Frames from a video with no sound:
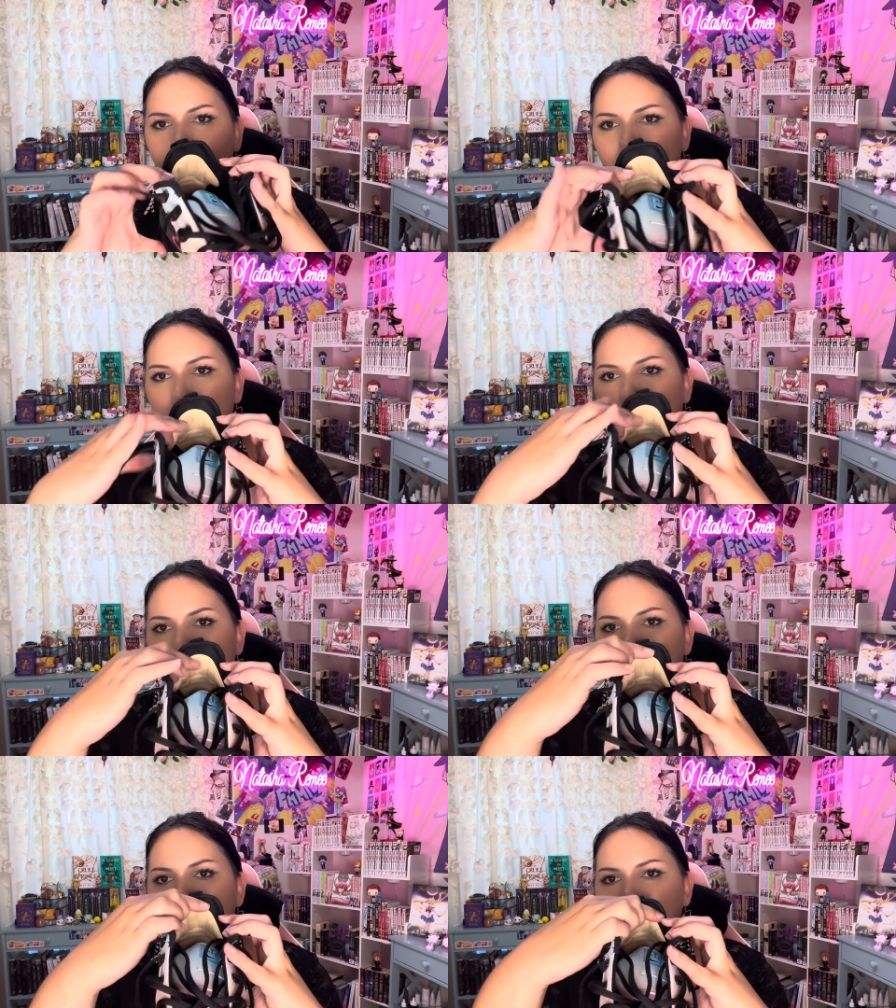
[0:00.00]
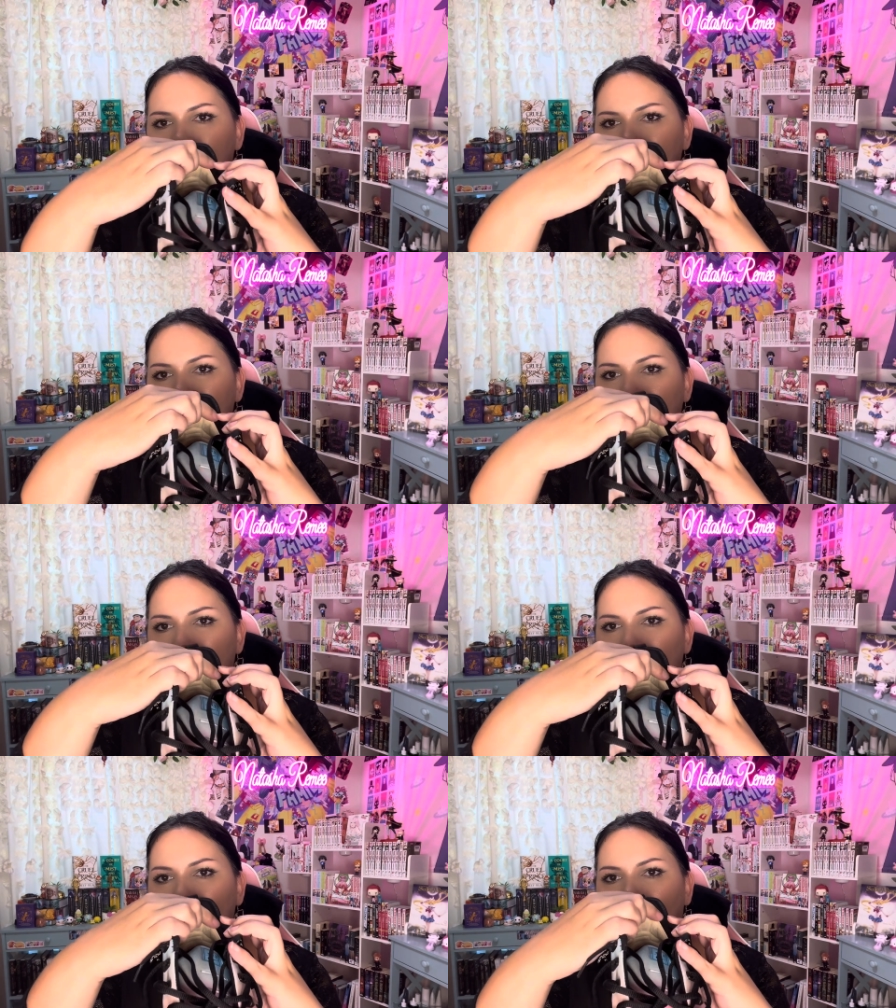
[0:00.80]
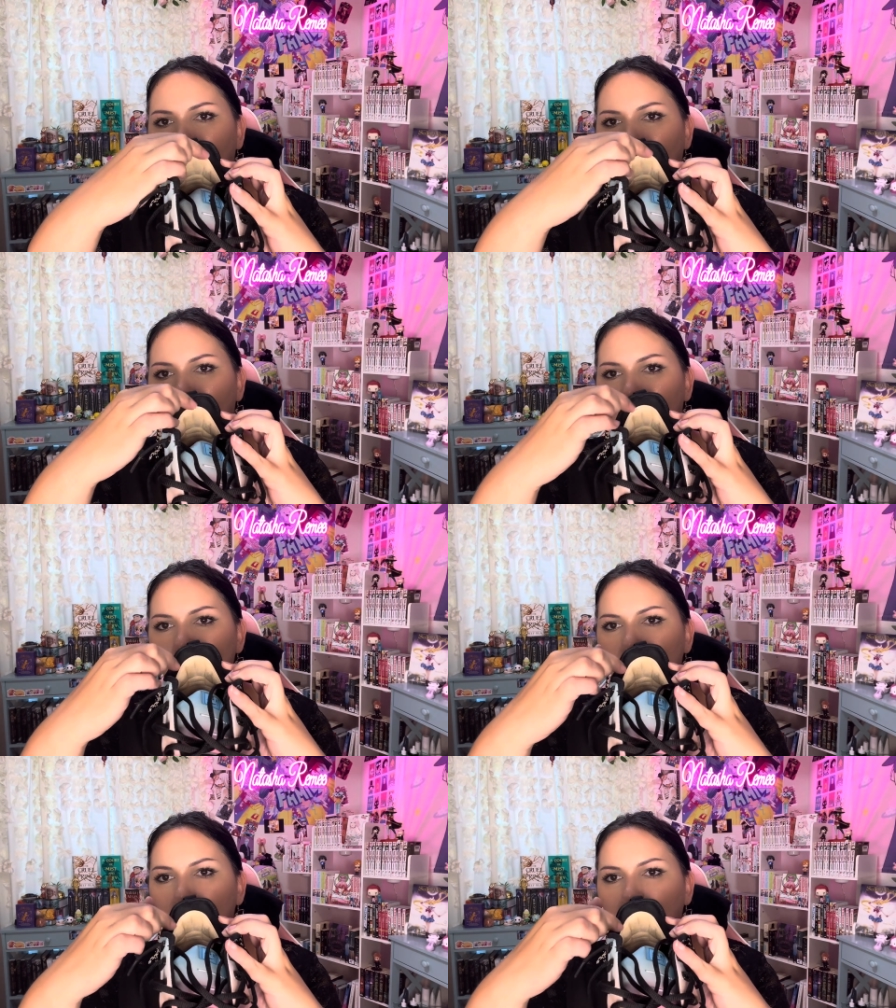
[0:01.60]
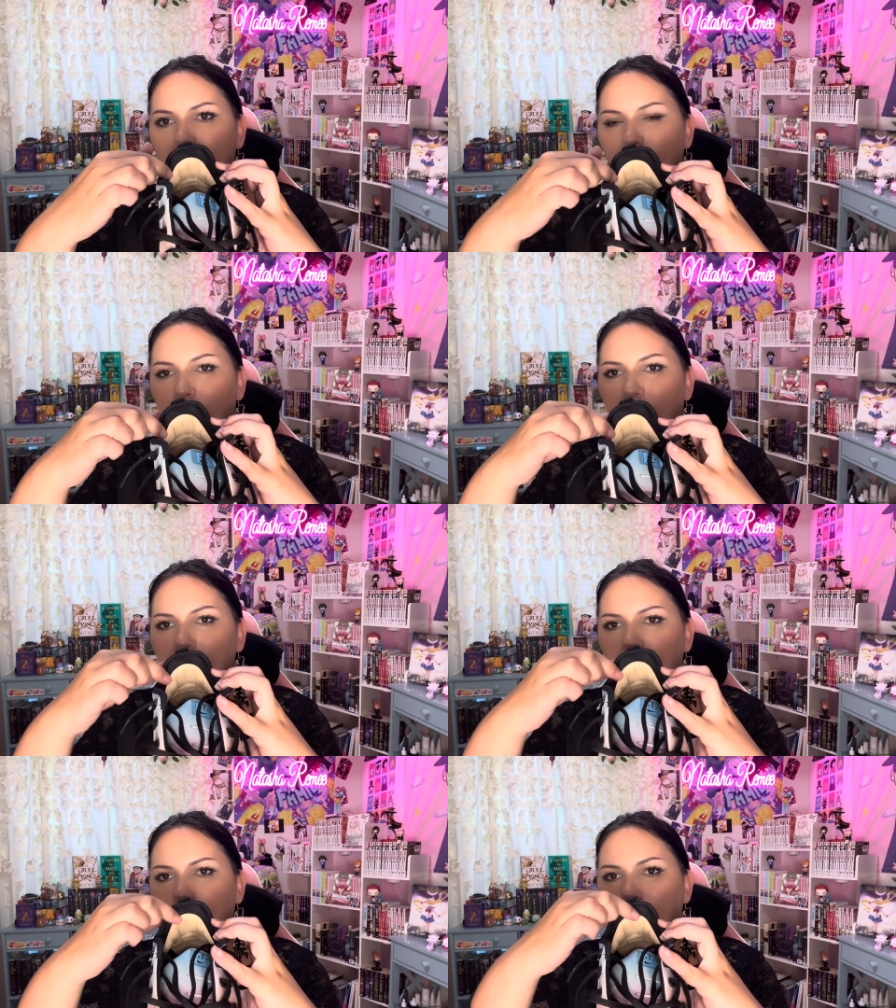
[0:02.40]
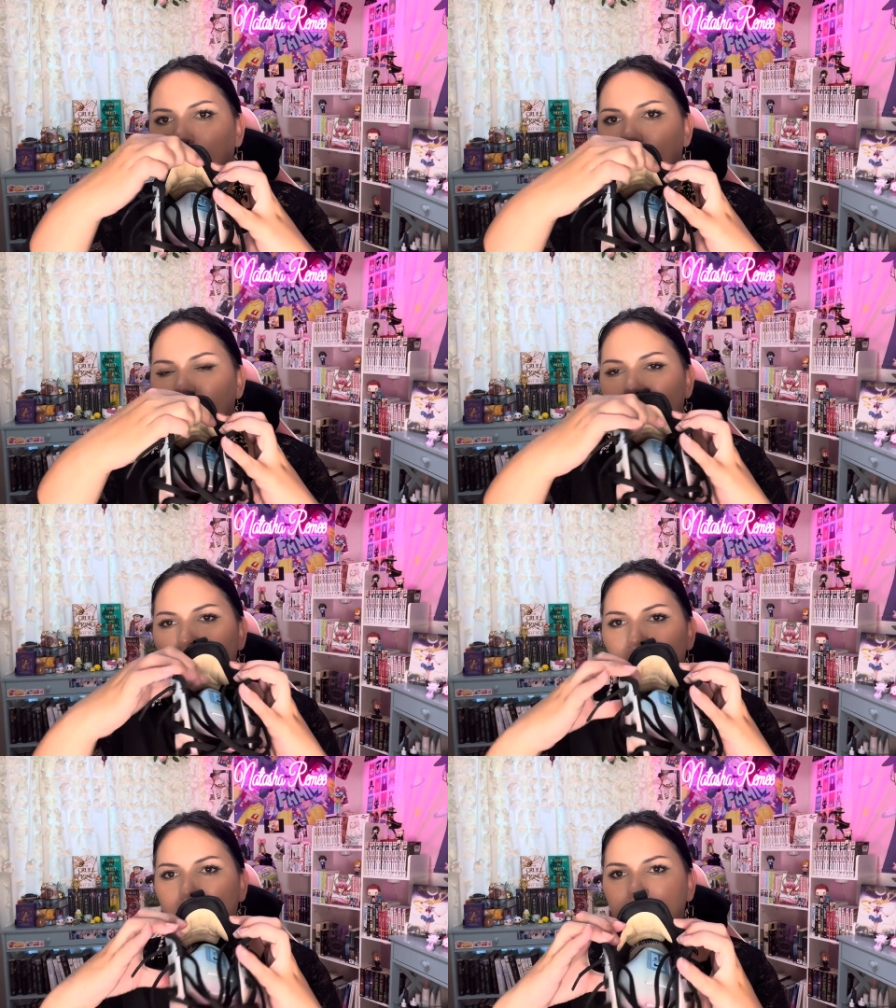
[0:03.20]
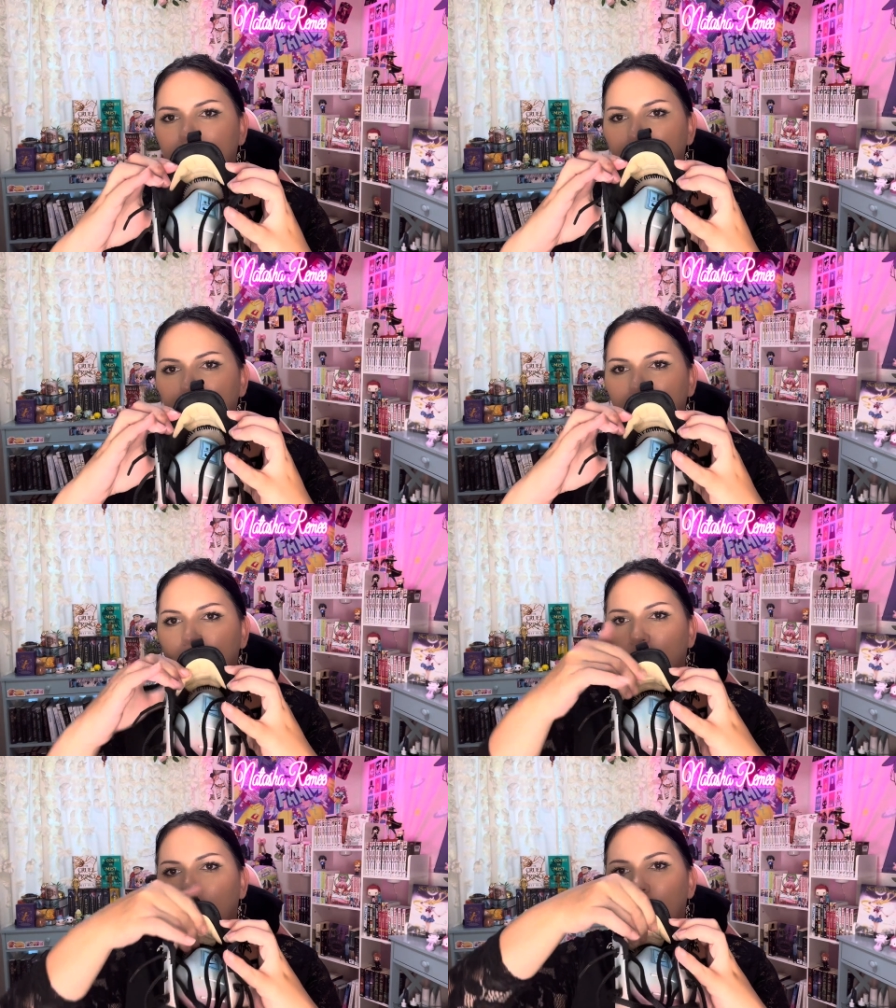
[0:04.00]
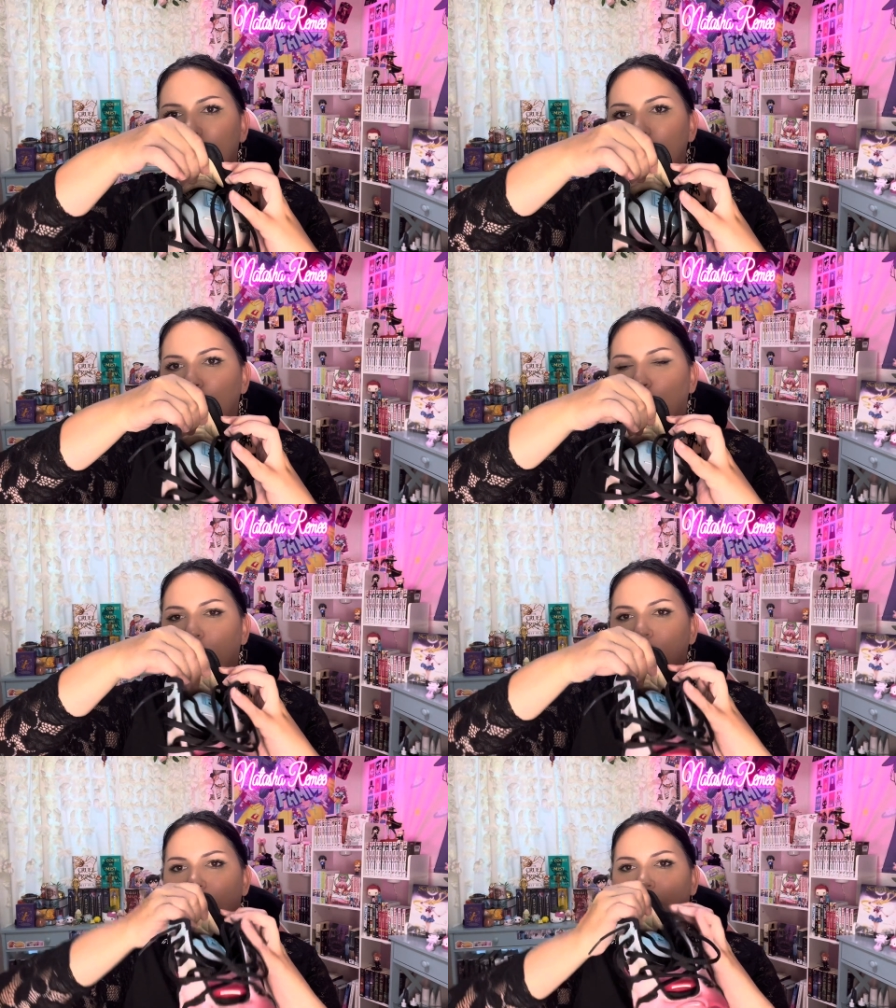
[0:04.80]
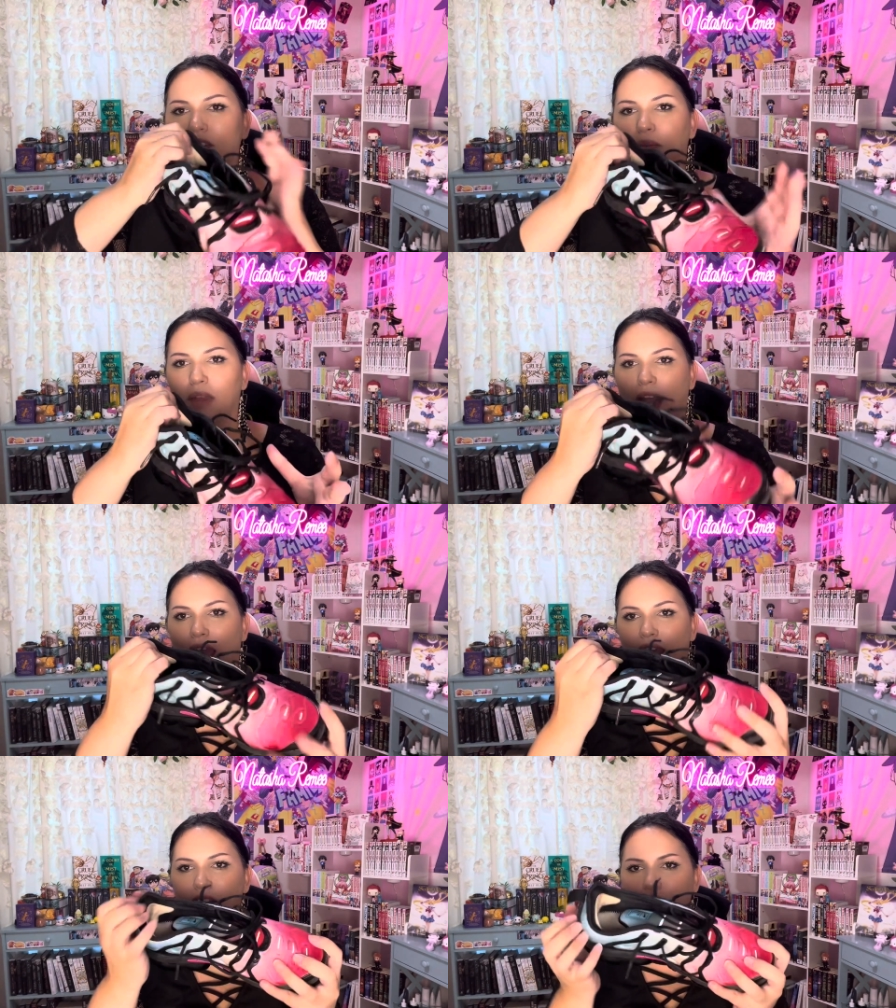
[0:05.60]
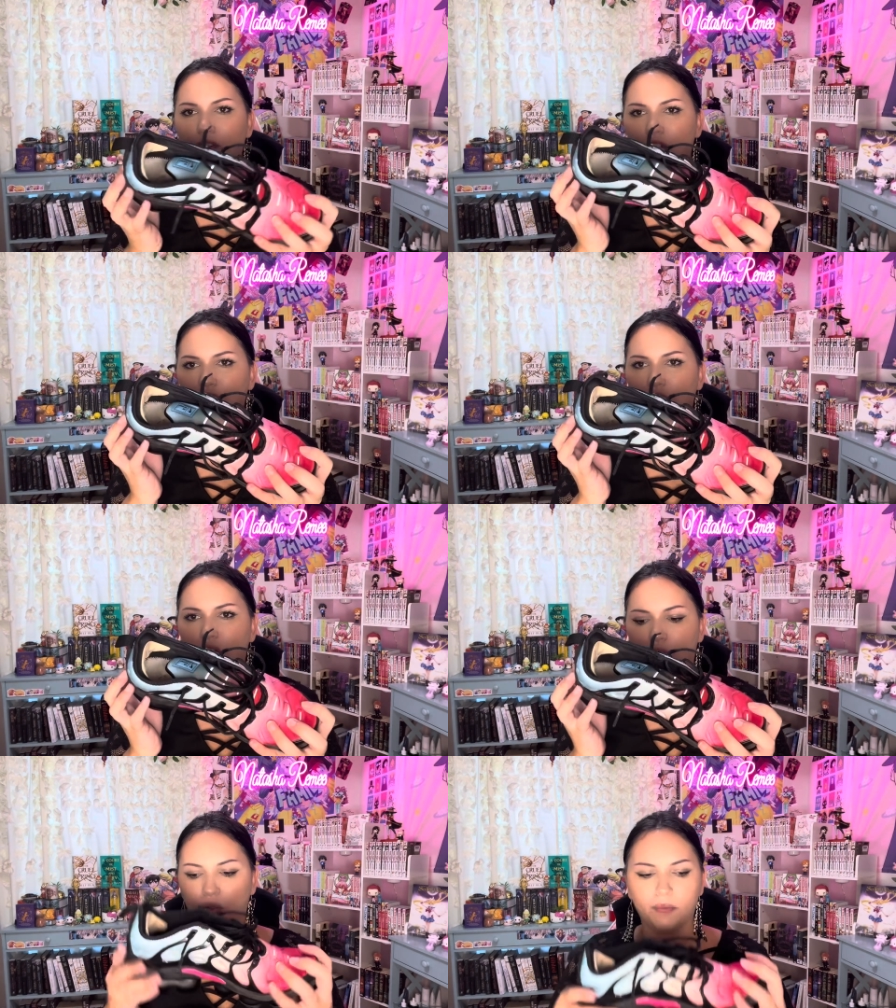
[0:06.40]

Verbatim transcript: Look how it doesn't peel off the edges or anything. It's completely flush against the material, super soft and padded for the shoe.